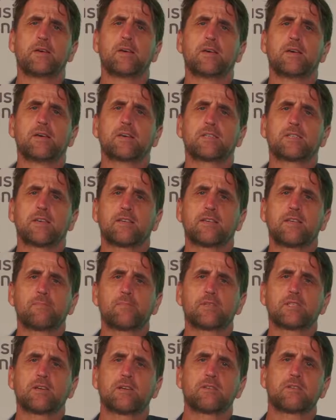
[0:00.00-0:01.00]
So the
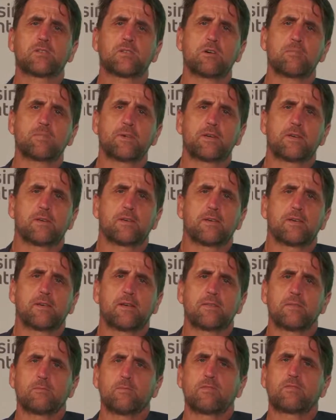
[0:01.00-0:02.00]
episode topic
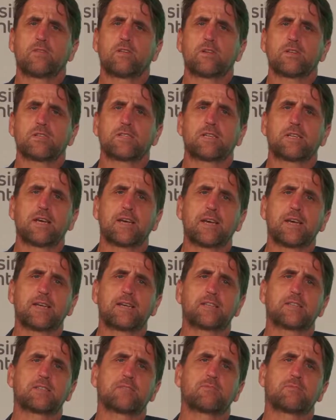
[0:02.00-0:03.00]
that we've got today
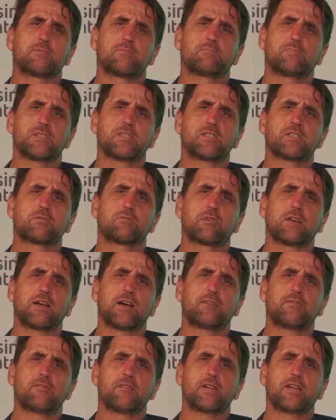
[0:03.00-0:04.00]
is business
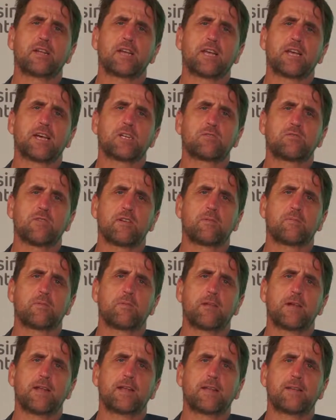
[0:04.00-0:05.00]
recovery and cash flow
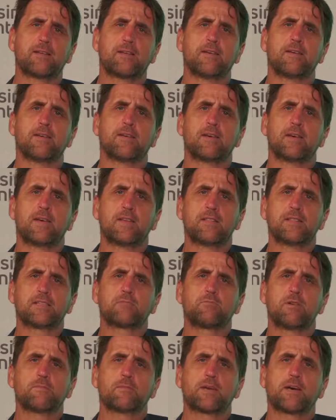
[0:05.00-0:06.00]
planning. In this
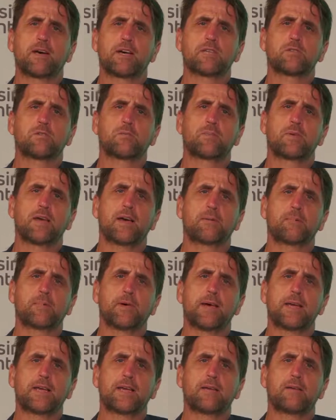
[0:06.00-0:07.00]
webcast, we'll be
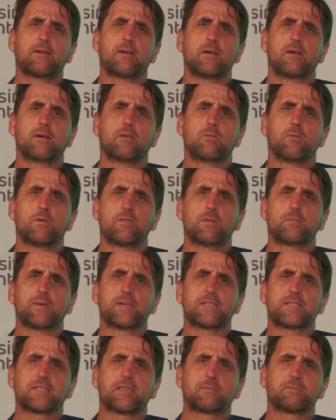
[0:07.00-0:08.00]
unpacking what the
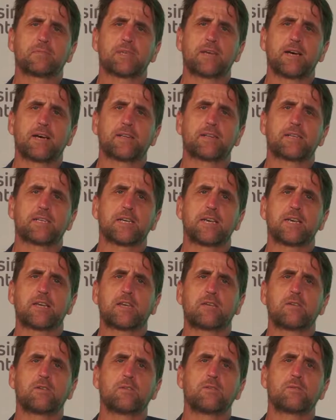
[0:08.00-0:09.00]
best steps are to
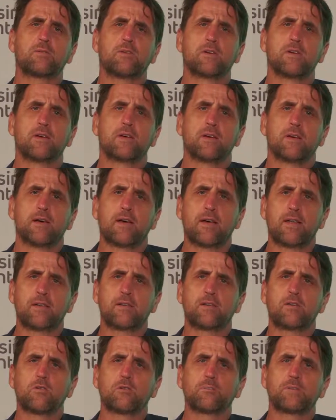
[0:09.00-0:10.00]
take you
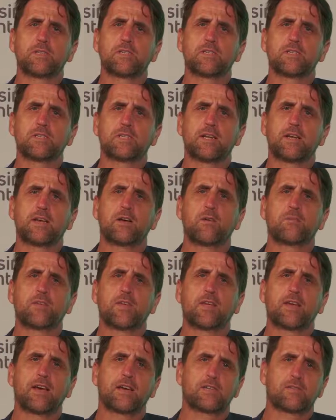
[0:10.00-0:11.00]
and your business in a healthy
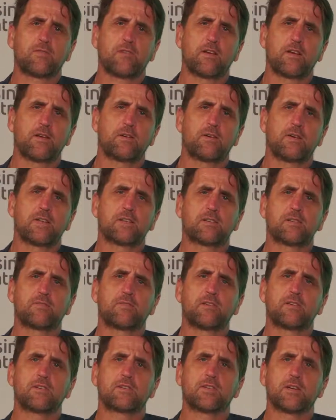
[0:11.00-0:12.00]
cash flow into the
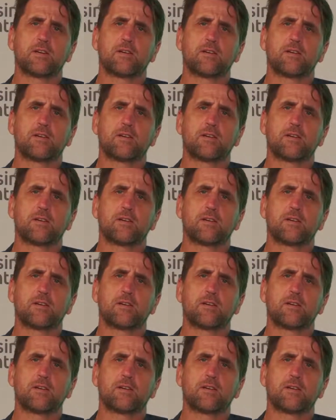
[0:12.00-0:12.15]
future,